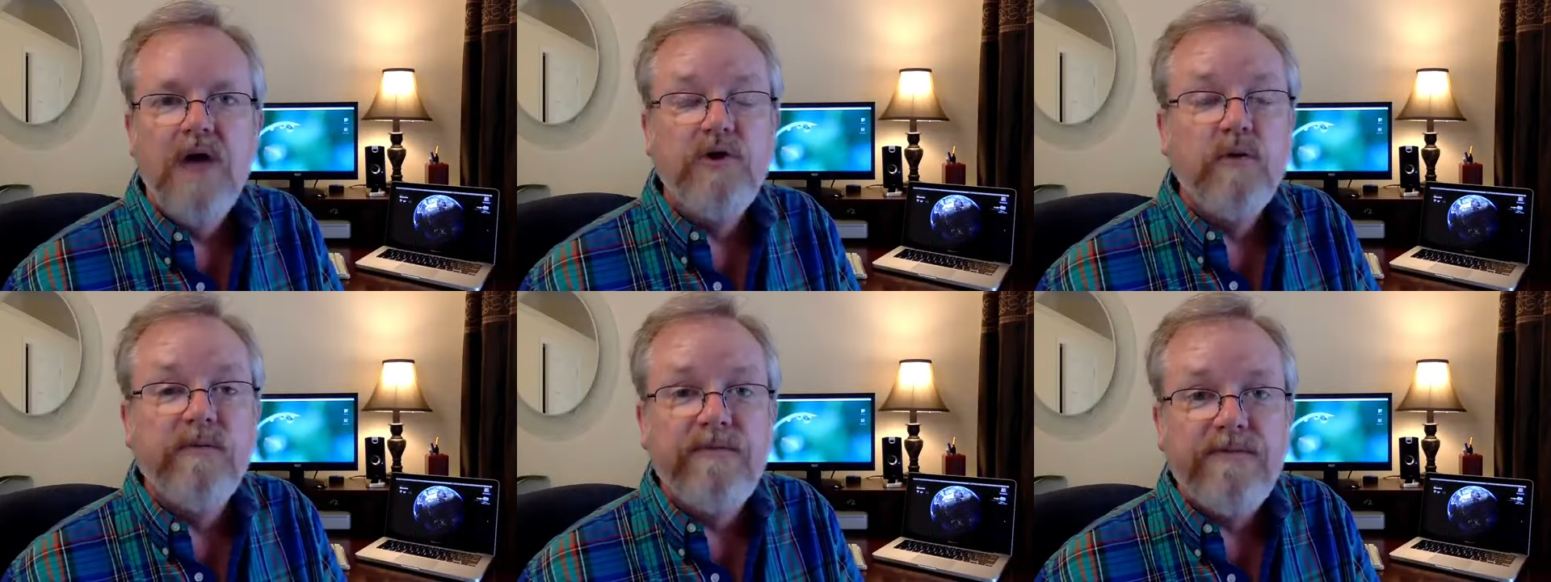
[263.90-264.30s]

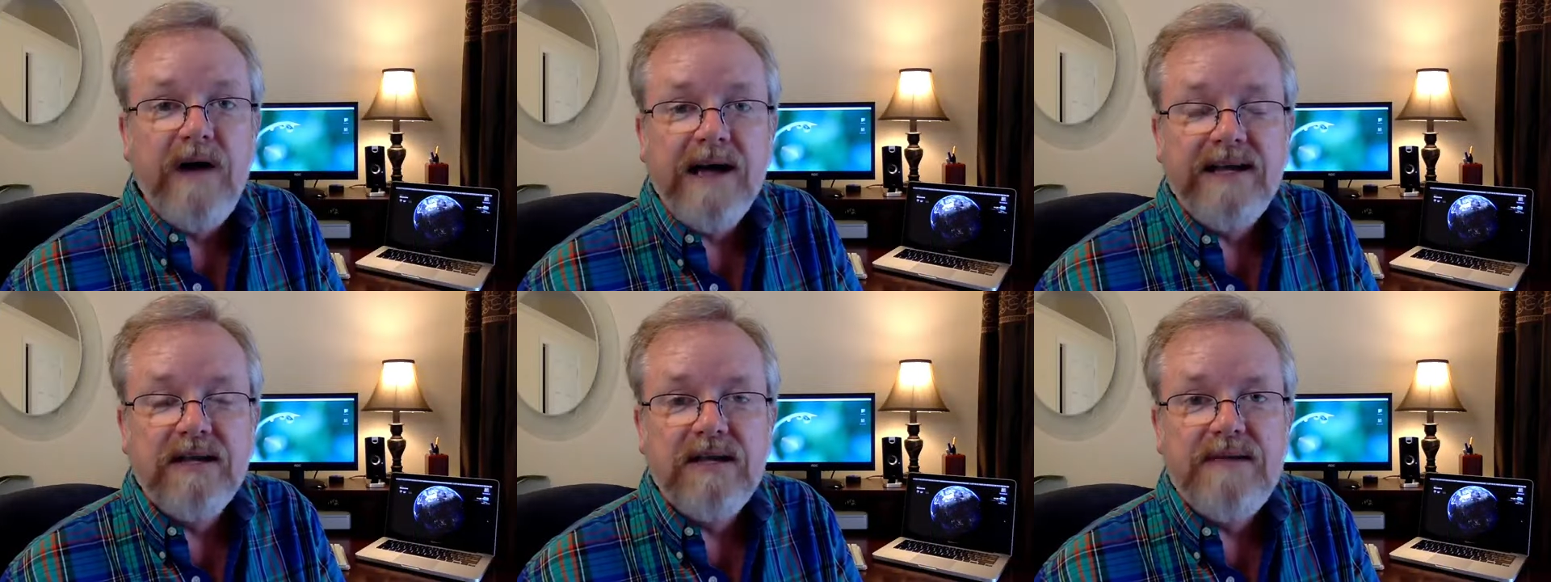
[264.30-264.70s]
You
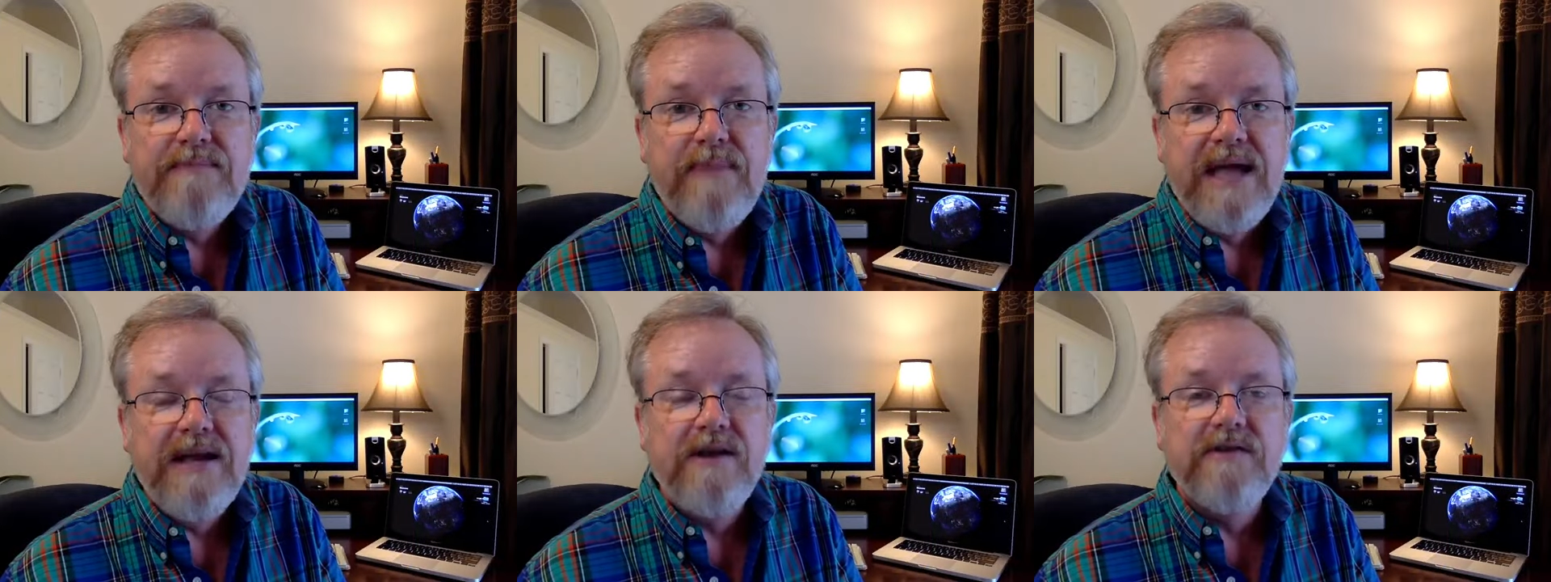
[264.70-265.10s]
finally
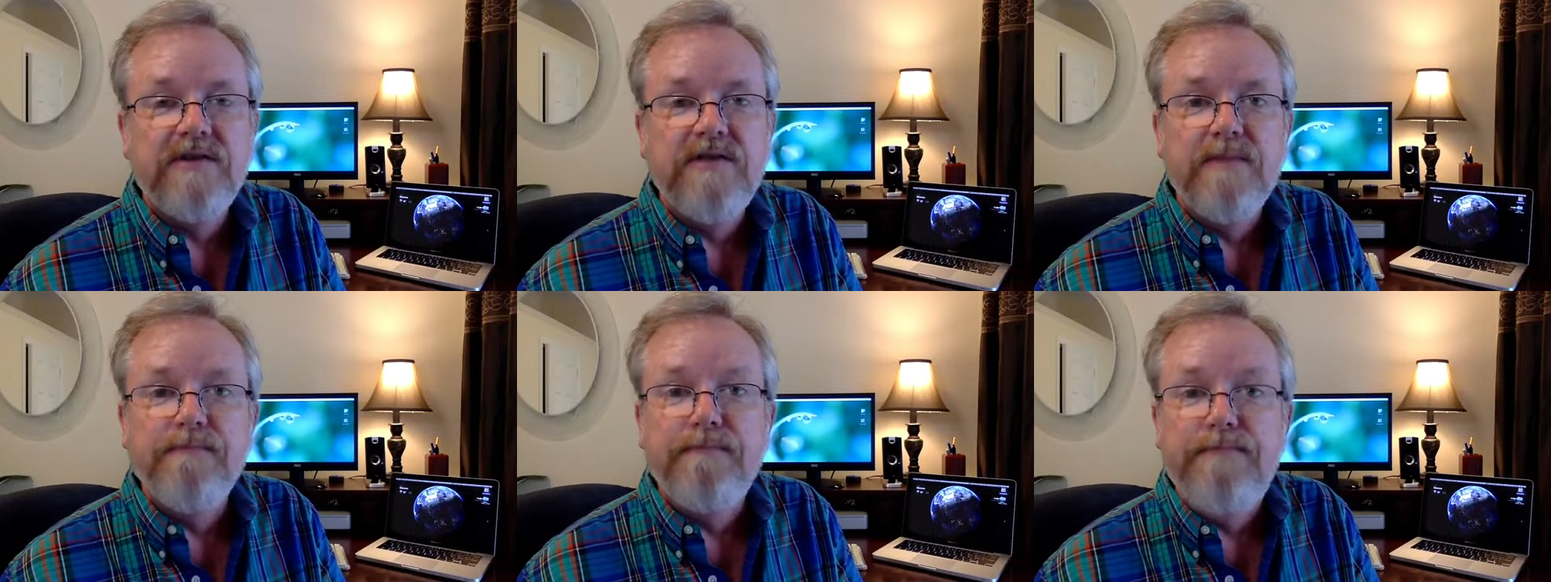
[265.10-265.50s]
made it to
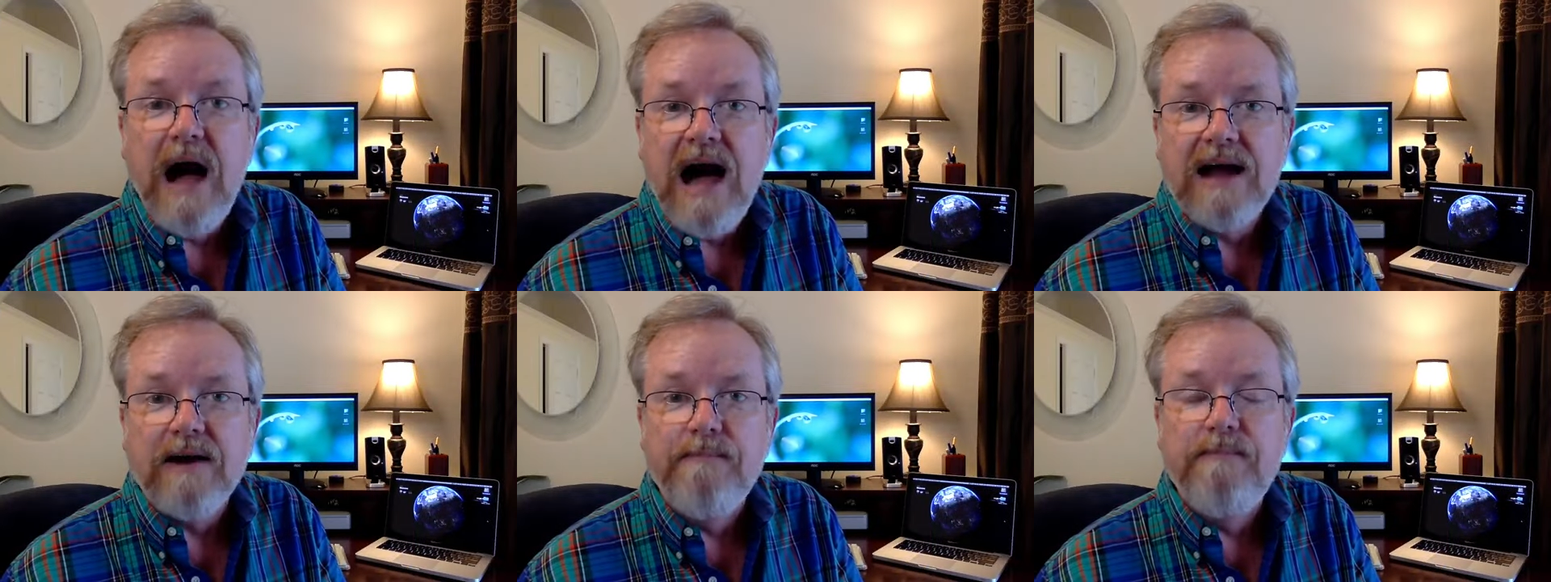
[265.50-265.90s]
the
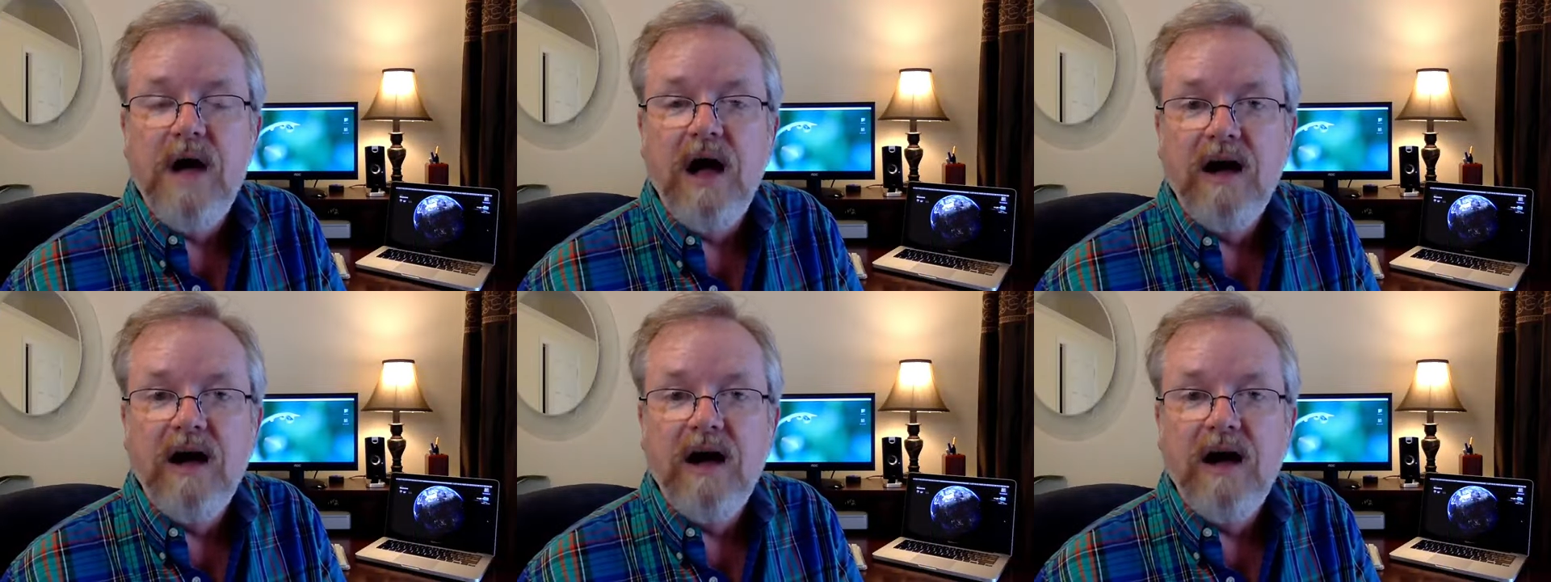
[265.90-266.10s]
bottom